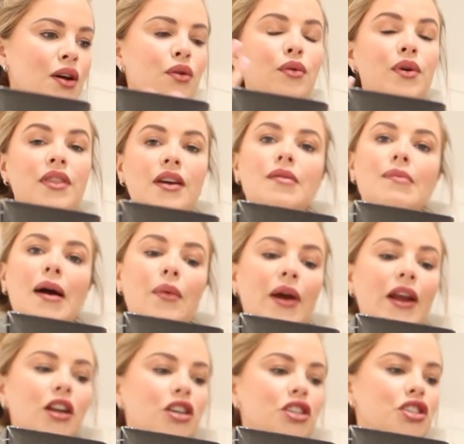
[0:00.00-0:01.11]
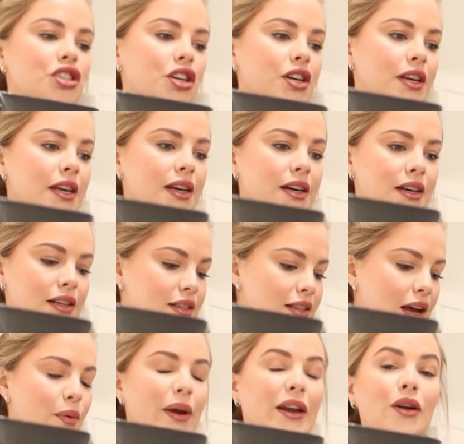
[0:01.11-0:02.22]
within my weight loss journey, because
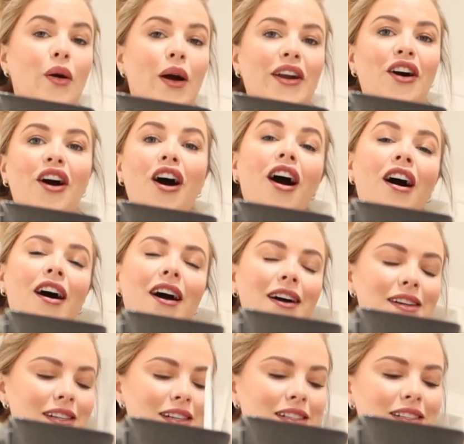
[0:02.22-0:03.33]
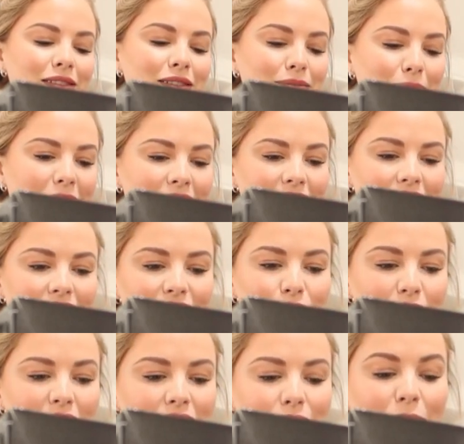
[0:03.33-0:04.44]
I went quite hard in my 6
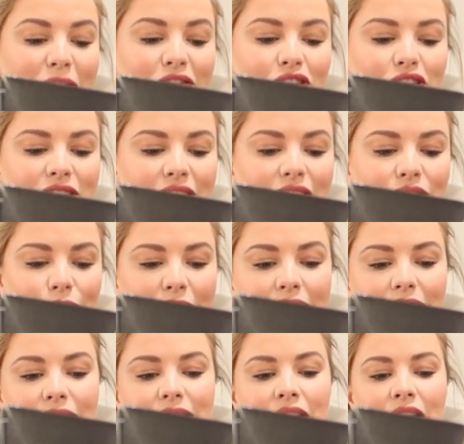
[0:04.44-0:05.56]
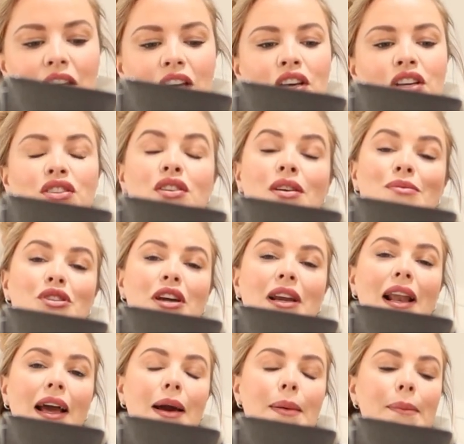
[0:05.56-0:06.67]
weeks, my first 6 weeks. So I'm doing
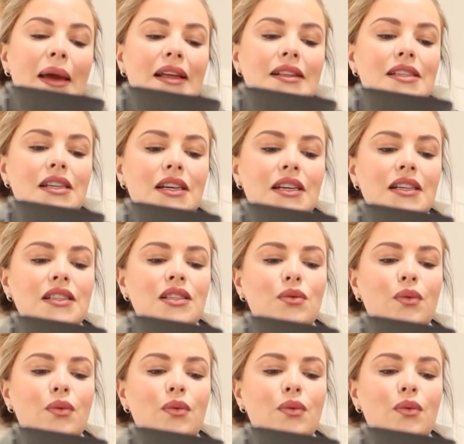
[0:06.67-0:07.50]
like a maintenance